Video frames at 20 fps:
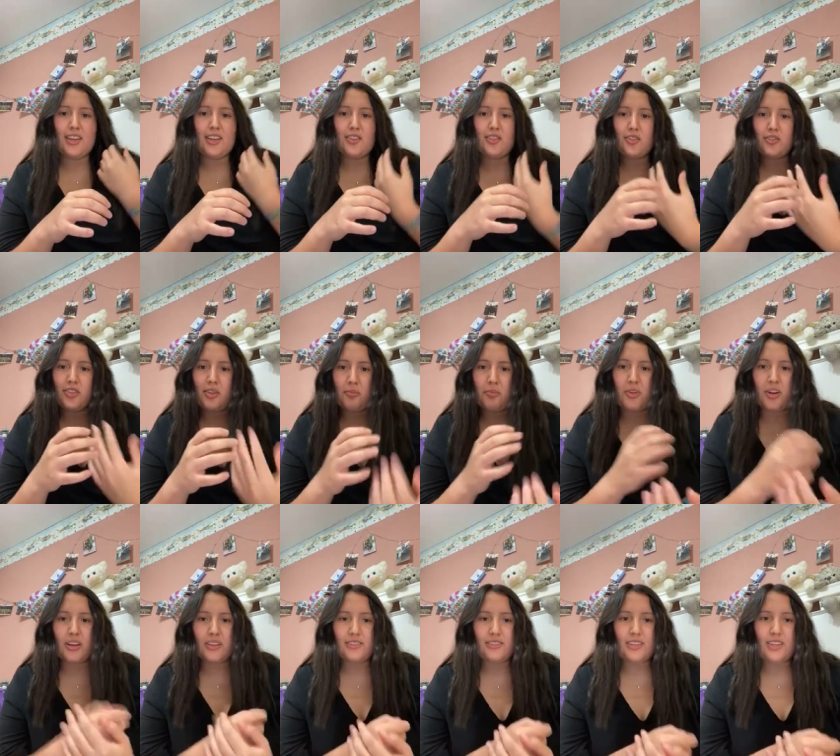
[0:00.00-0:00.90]
Through the
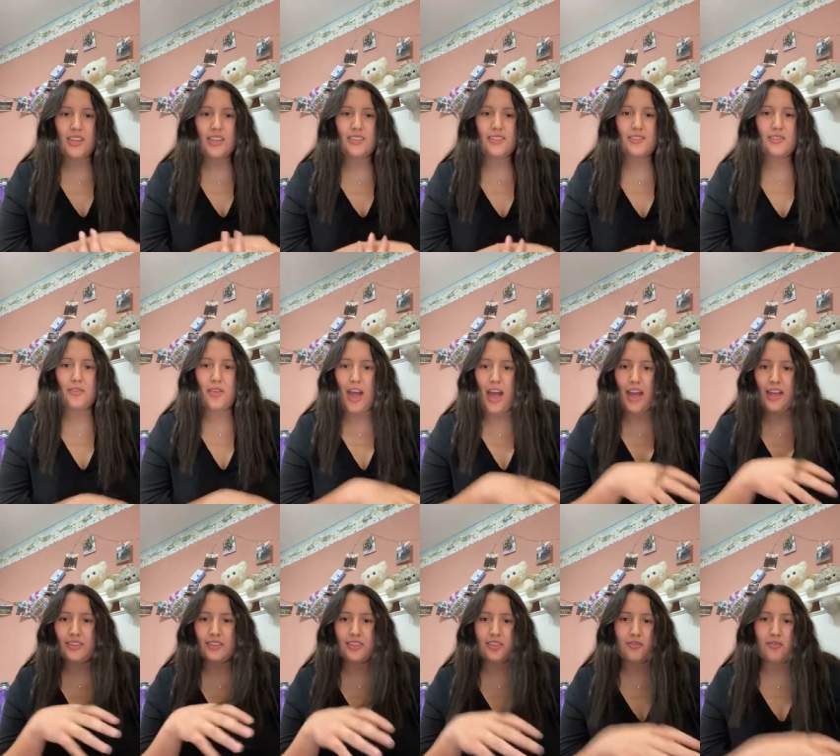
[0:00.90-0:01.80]
process to
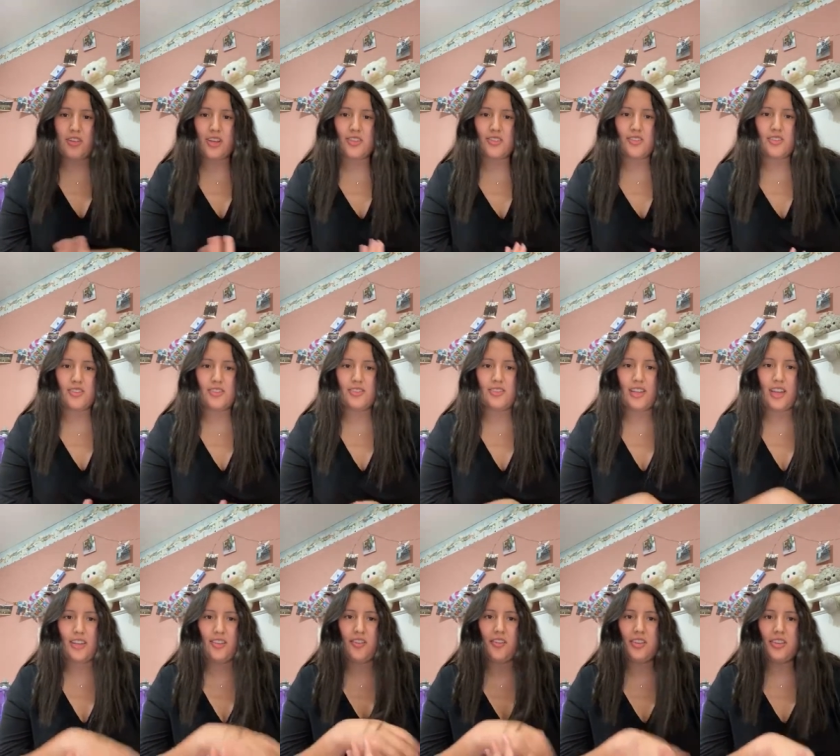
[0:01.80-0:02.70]
answer questions.
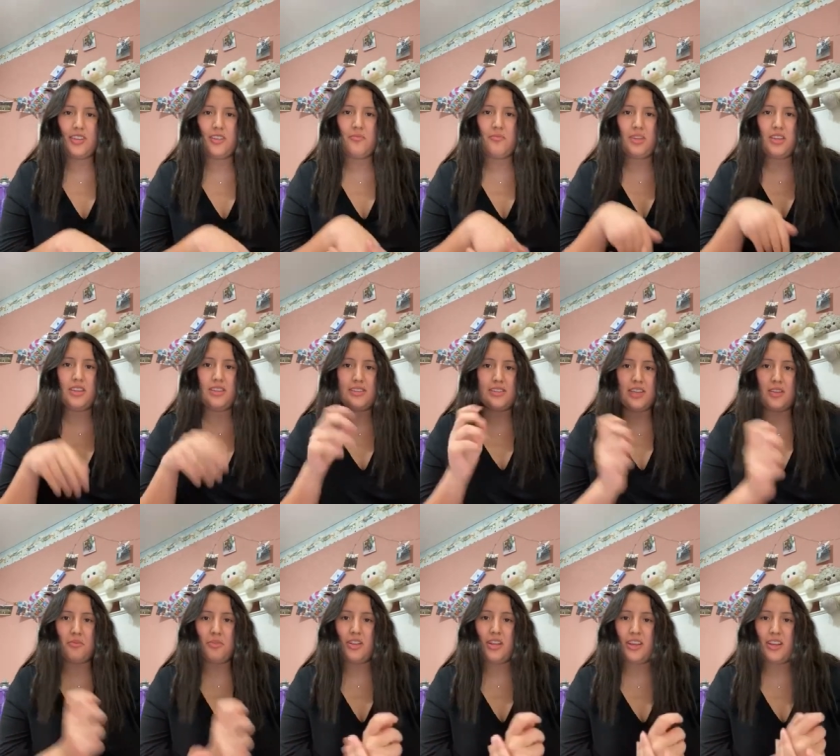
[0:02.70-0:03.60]
I know you can be
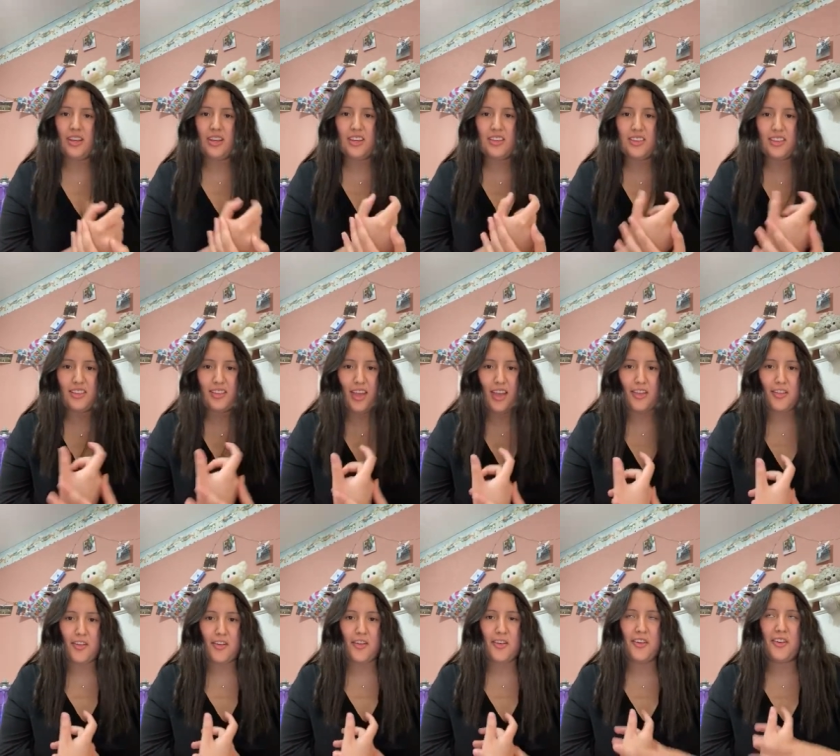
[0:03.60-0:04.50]
intimidated, and I
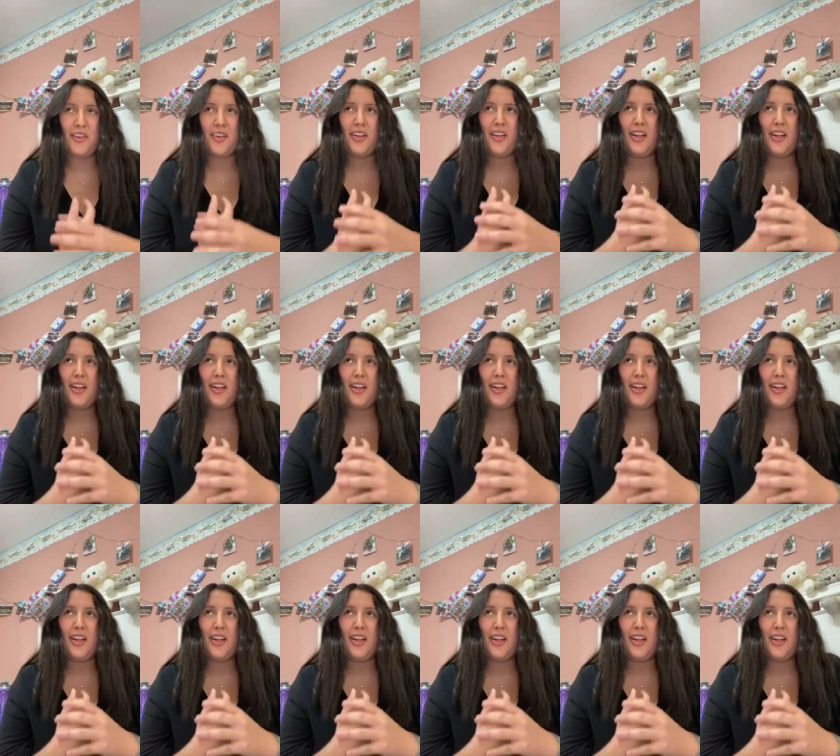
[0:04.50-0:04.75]
know